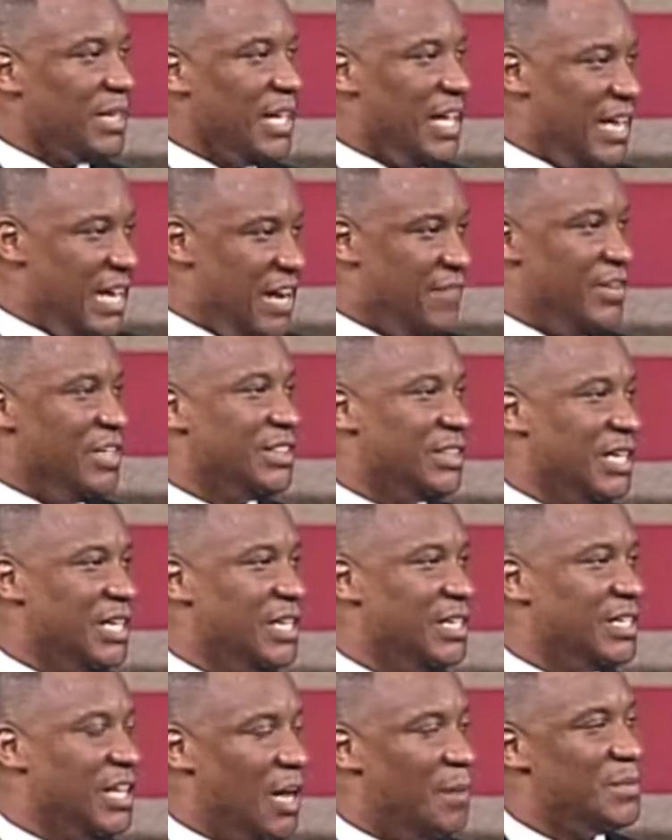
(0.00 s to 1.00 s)
And
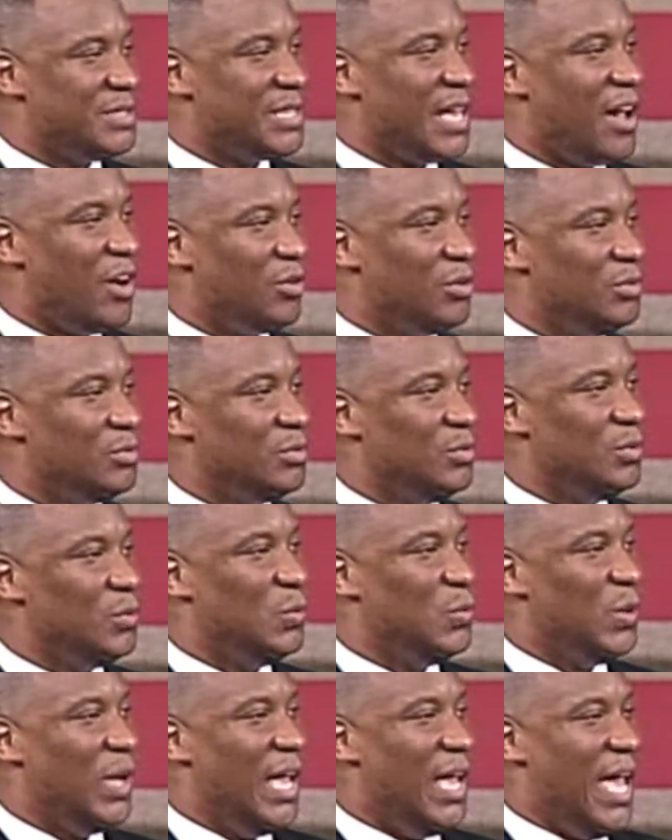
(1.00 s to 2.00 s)
everything comes out
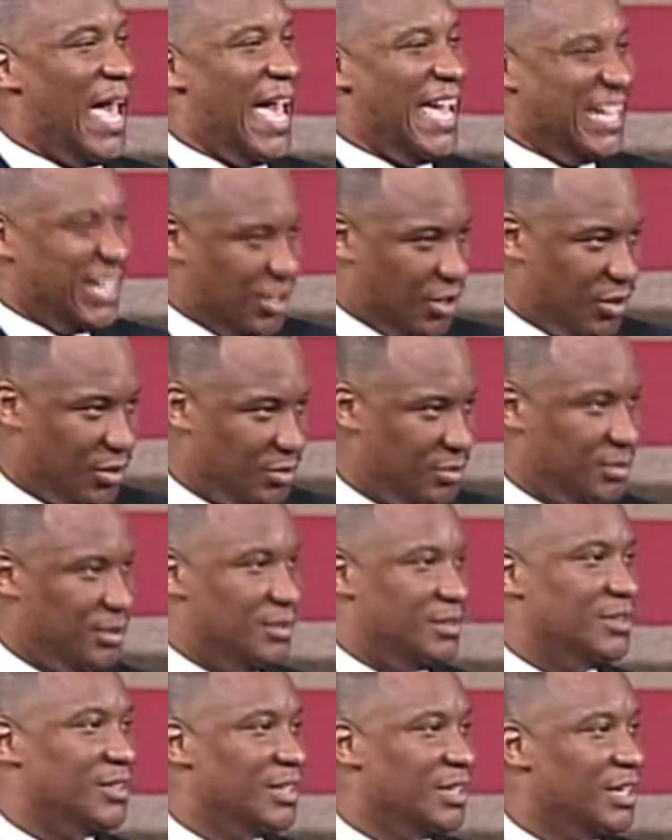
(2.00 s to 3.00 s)
anger.
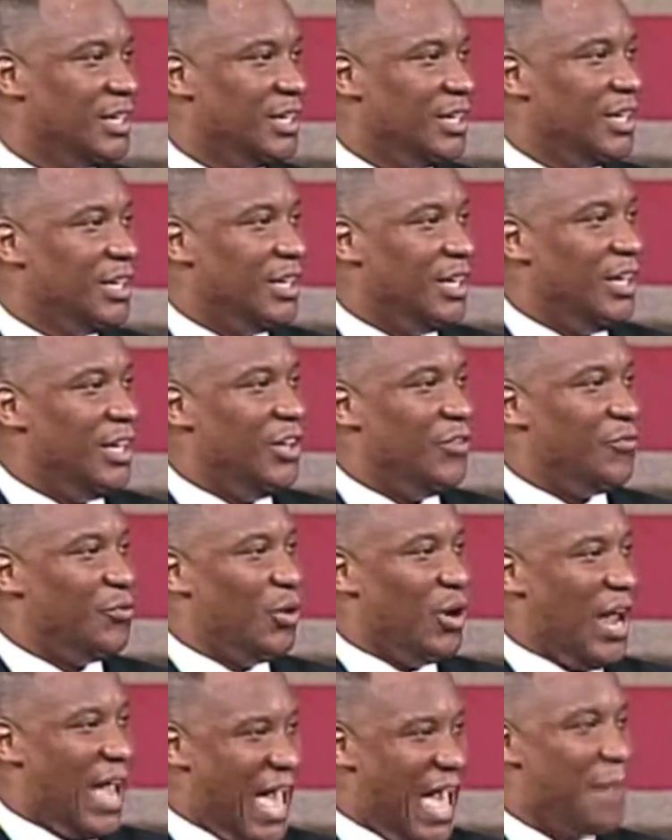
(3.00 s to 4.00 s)
If
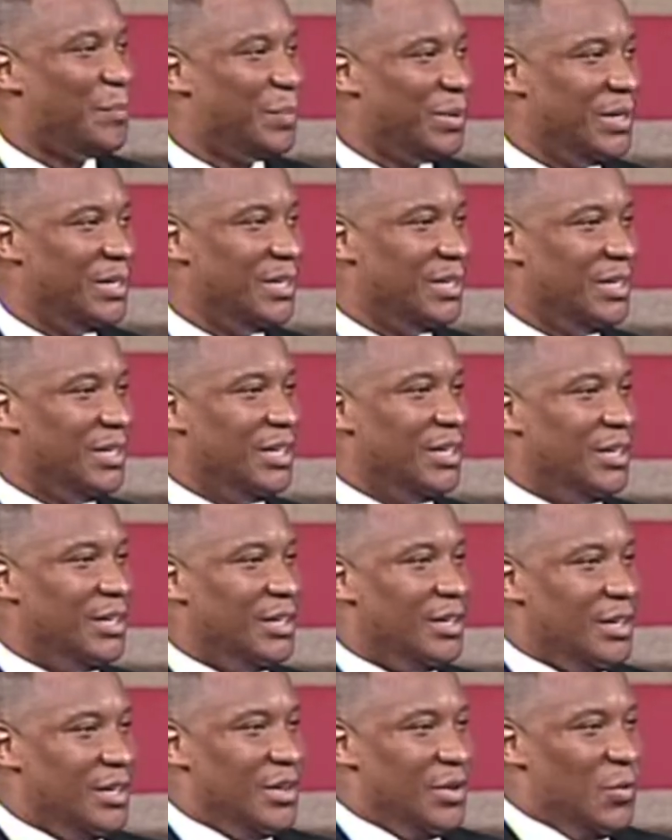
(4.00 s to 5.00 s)
we're happy,
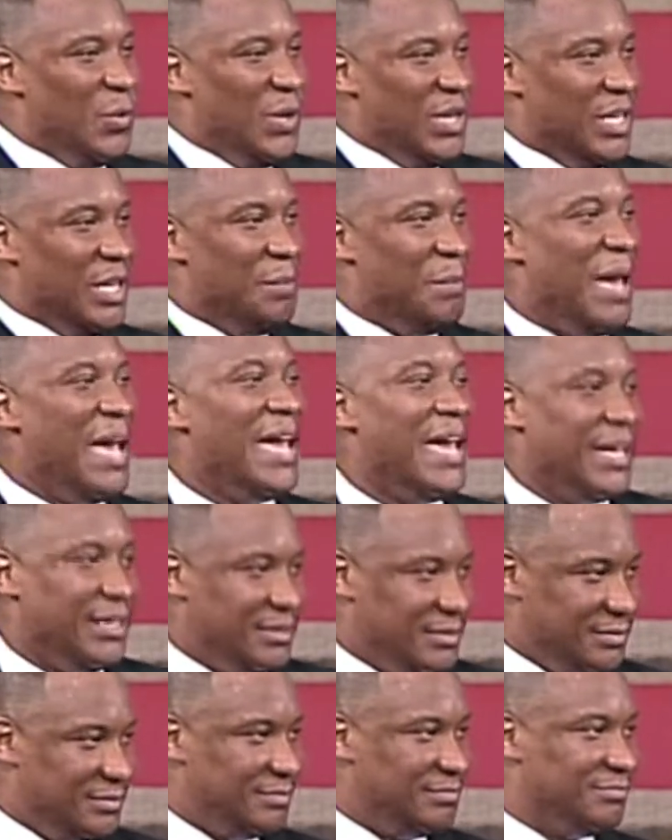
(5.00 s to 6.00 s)
we get
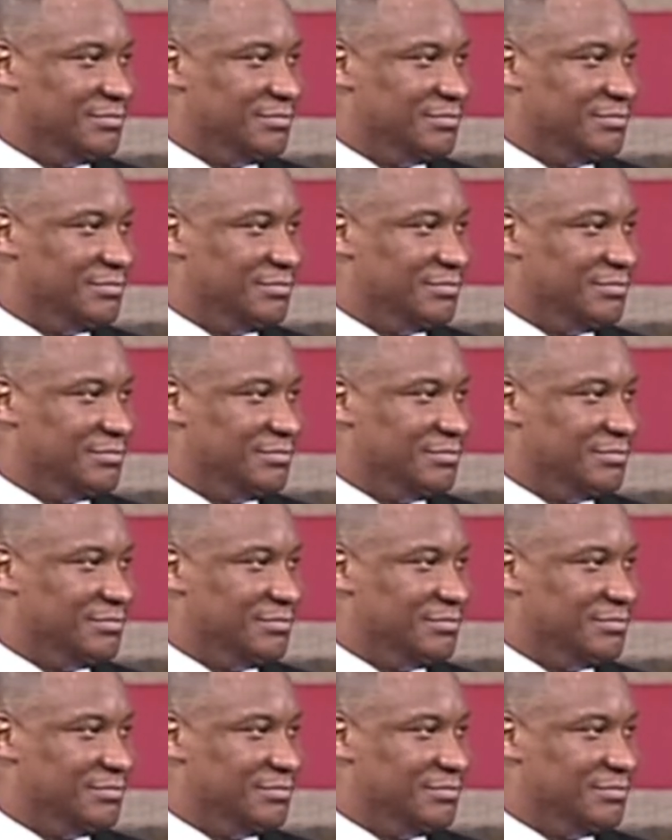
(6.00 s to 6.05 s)
mad.